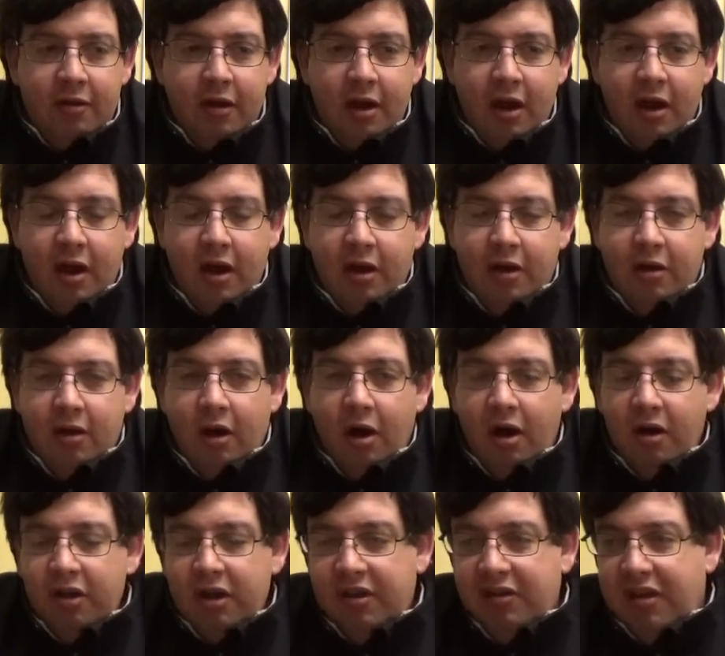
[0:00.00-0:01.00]

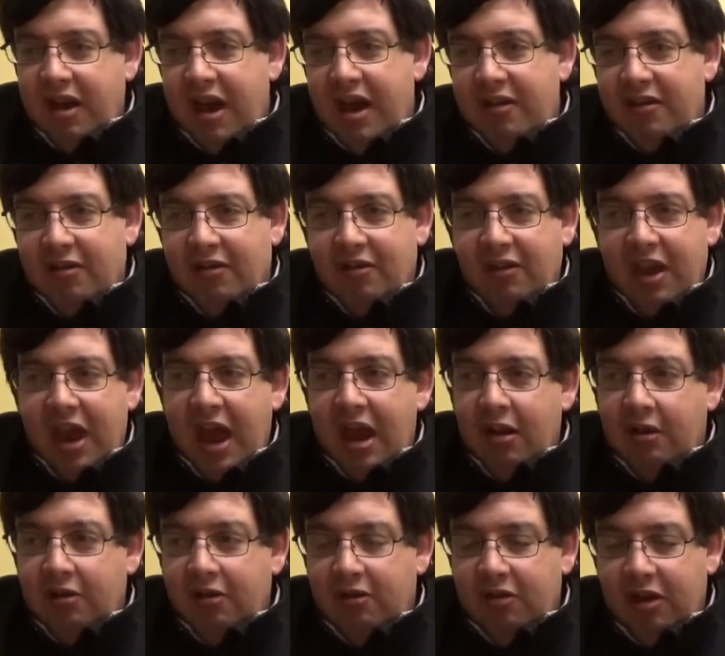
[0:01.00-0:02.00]
all these guys in
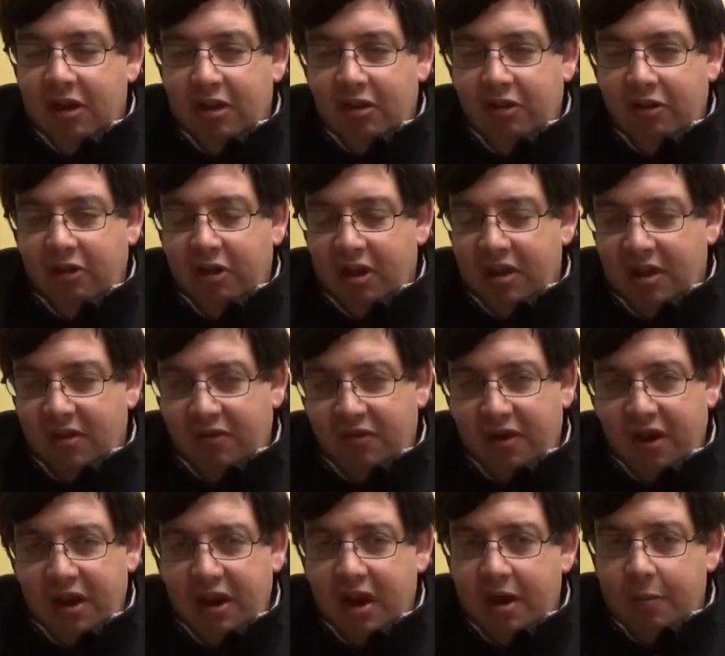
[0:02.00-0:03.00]
Seattle just need to shut the
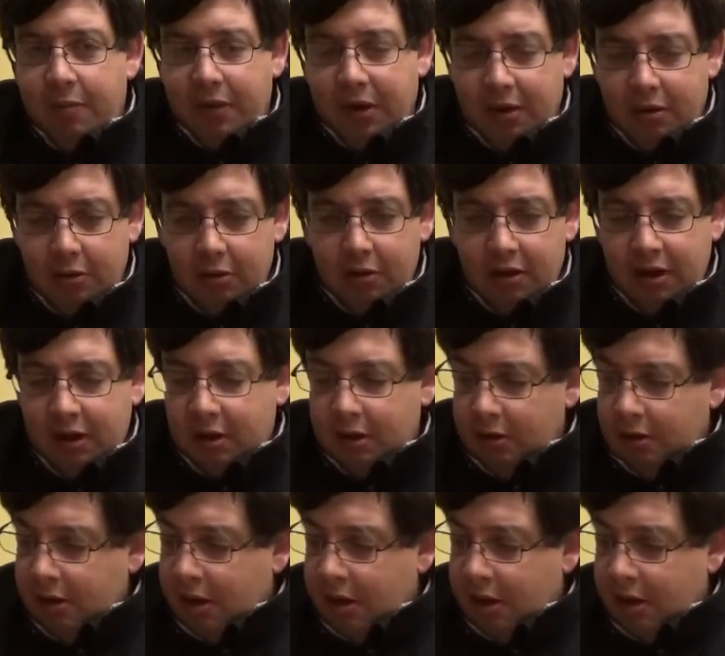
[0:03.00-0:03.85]
fuck up, including